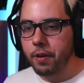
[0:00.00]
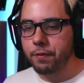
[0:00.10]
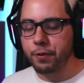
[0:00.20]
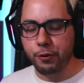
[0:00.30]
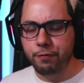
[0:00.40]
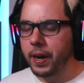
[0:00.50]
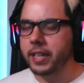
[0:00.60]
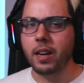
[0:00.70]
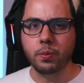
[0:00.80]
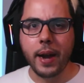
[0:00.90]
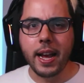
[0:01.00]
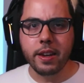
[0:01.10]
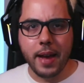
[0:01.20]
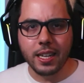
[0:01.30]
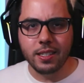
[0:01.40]
for fucking
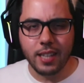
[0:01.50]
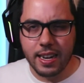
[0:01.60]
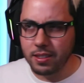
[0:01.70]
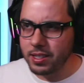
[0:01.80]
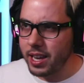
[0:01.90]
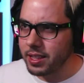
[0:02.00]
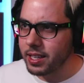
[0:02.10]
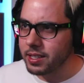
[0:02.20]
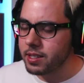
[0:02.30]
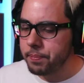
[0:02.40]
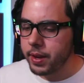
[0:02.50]
random ass titles like this.